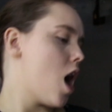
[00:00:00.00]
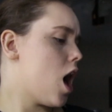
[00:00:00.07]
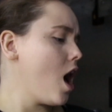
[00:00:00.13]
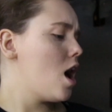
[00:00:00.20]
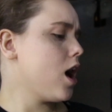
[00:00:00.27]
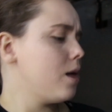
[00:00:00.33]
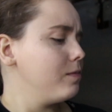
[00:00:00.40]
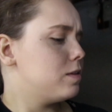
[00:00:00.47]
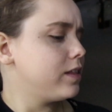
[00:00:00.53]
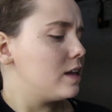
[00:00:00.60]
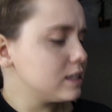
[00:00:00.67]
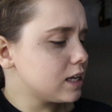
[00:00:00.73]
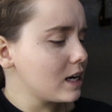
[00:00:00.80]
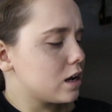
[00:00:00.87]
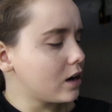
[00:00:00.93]
the
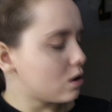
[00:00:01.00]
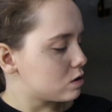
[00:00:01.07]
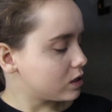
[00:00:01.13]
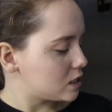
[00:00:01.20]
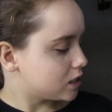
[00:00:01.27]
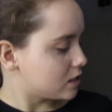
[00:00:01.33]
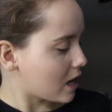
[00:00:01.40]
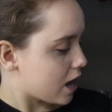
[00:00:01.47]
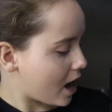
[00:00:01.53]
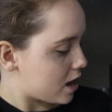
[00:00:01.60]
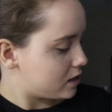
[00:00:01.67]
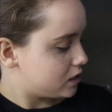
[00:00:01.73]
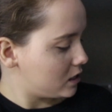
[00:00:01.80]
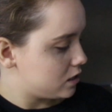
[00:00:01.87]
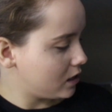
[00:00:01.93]
things that I noticed is
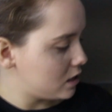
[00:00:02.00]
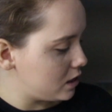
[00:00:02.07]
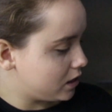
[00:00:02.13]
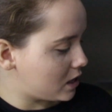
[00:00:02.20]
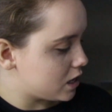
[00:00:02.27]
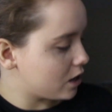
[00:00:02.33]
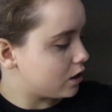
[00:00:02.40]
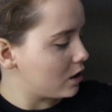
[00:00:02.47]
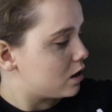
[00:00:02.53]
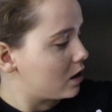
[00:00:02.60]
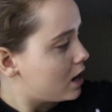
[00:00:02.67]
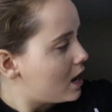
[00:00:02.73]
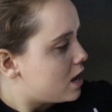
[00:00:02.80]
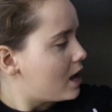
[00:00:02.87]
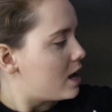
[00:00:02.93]
that
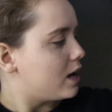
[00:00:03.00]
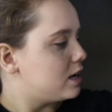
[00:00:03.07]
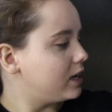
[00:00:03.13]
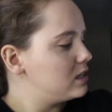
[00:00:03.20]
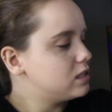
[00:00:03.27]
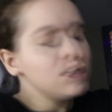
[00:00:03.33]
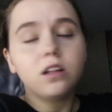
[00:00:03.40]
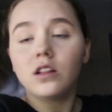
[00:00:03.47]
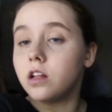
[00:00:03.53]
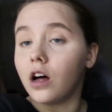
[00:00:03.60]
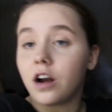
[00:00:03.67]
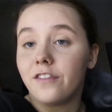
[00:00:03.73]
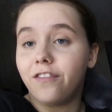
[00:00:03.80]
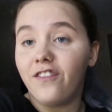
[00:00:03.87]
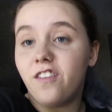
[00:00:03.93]
there isn't a
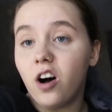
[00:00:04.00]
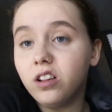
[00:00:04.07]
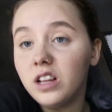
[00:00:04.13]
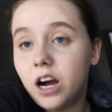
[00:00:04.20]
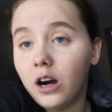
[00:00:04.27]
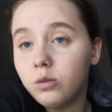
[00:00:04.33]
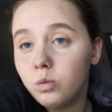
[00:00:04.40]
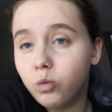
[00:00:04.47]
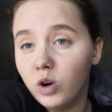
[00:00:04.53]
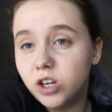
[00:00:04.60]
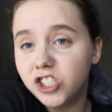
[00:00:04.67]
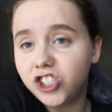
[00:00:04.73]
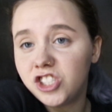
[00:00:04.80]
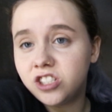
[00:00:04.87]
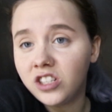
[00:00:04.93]
lot of fallout,
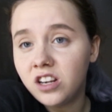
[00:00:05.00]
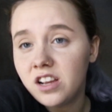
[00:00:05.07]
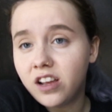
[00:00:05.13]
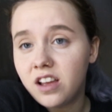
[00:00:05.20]
which